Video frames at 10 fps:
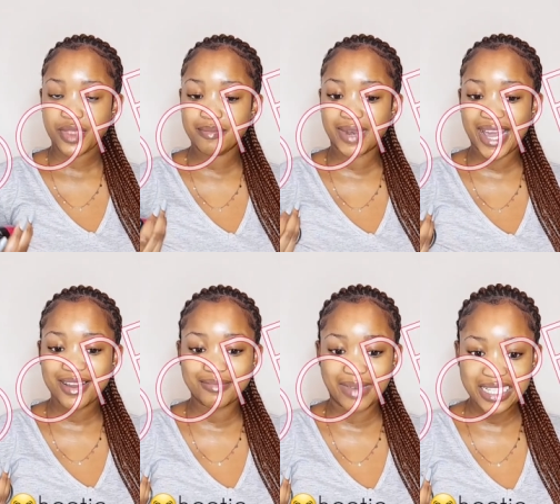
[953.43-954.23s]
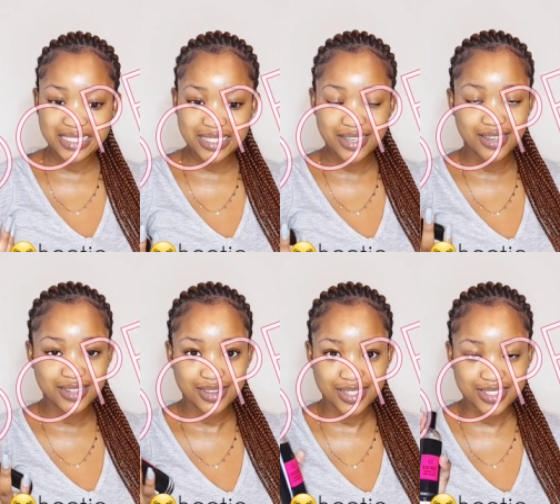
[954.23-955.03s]
black mask
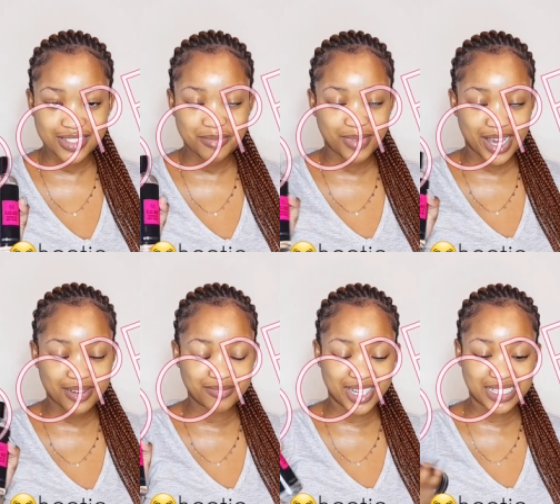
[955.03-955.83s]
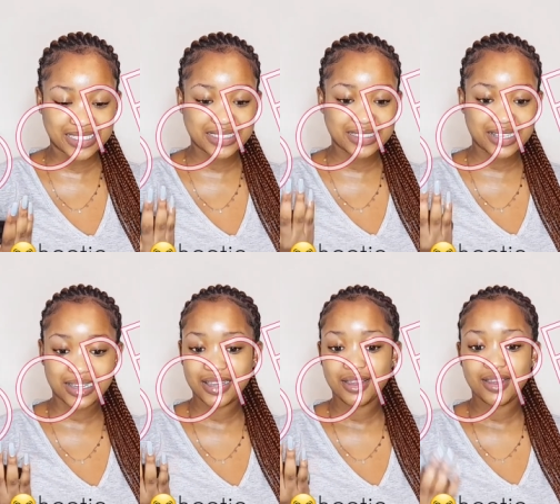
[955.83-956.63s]
this is the black mask
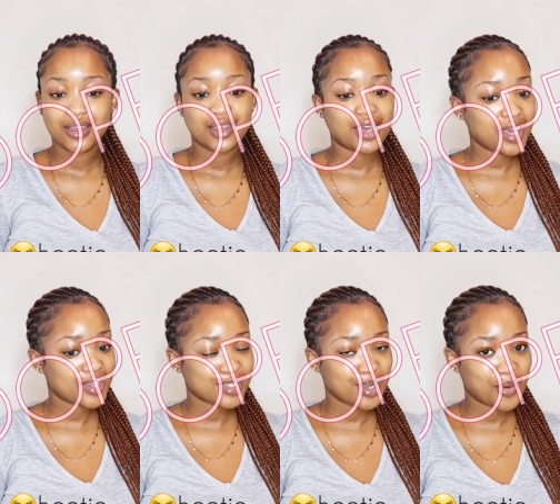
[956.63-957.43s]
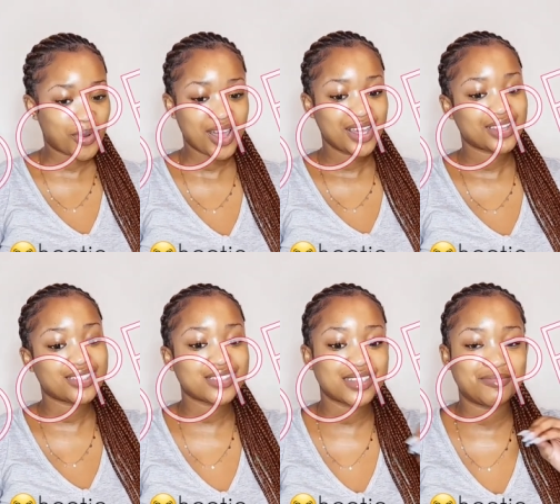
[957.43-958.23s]
yes look this
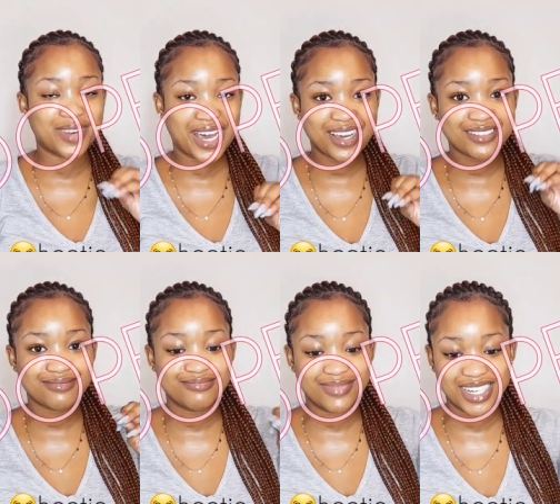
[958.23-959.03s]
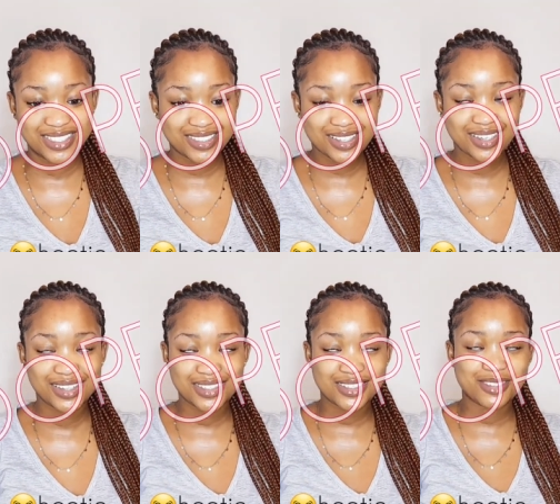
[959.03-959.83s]
is the black mask
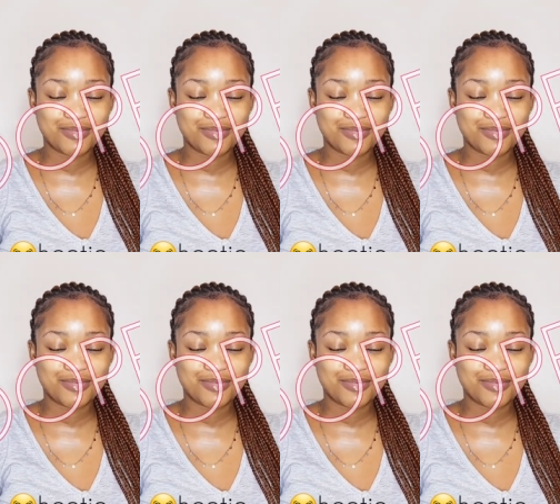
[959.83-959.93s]
this is the